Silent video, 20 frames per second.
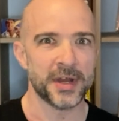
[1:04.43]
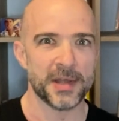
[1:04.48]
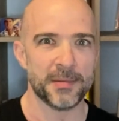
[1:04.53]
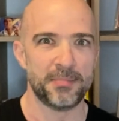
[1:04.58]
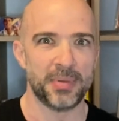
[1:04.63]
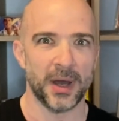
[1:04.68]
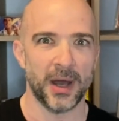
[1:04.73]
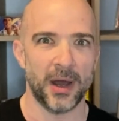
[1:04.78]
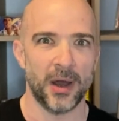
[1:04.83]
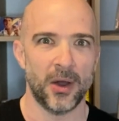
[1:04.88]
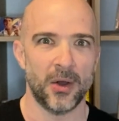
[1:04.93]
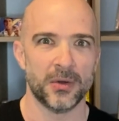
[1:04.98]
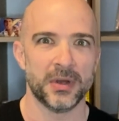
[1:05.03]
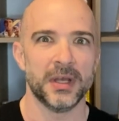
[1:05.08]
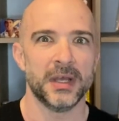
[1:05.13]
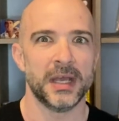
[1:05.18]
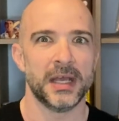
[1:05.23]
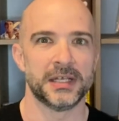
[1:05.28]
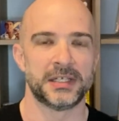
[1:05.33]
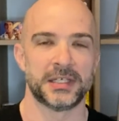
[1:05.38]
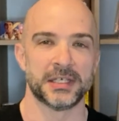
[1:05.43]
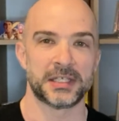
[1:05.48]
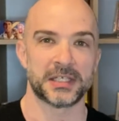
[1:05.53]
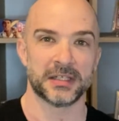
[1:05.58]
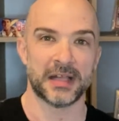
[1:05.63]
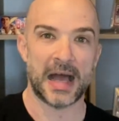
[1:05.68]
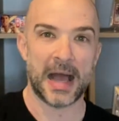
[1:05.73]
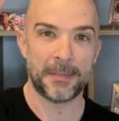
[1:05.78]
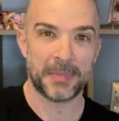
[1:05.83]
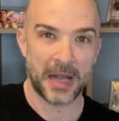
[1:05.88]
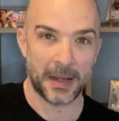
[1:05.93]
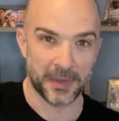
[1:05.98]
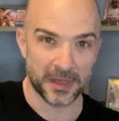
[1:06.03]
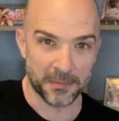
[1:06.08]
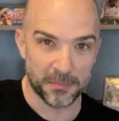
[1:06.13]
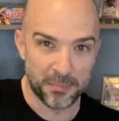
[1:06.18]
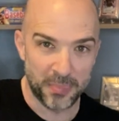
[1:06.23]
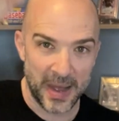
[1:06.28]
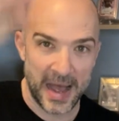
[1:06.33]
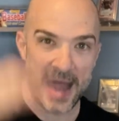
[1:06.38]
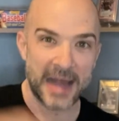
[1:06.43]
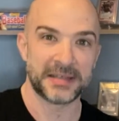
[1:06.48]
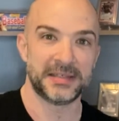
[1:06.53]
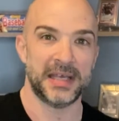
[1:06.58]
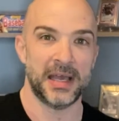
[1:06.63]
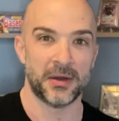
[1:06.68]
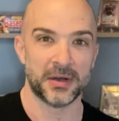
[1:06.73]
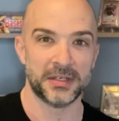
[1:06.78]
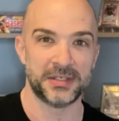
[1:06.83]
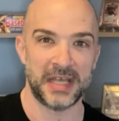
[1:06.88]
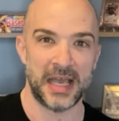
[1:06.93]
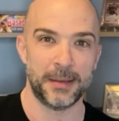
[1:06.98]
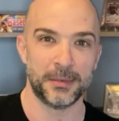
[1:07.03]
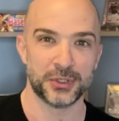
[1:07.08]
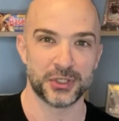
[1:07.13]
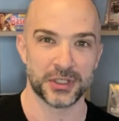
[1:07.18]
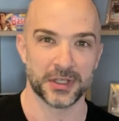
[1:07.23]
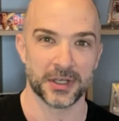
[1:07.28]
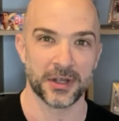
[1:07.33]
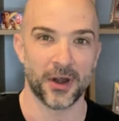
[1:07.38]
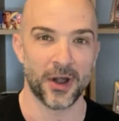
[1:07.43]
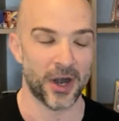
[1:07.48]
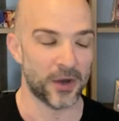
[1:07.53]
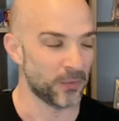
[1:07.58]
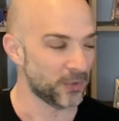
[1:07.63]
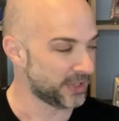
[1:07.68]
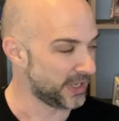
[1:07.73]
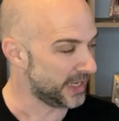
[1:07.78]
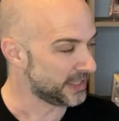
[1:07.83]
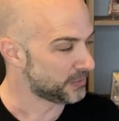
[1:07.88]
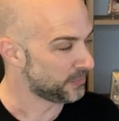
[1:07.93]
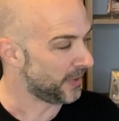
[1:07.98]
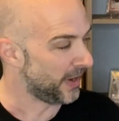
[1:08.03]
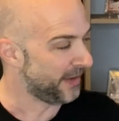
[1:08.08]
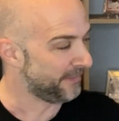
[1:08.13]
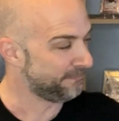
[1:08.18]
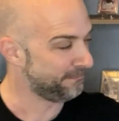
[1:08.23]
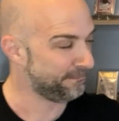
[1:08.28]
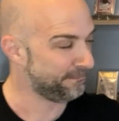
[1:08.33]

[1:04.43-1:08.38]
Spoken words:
about is the slab coming back down and damaging the card. Well, guess what?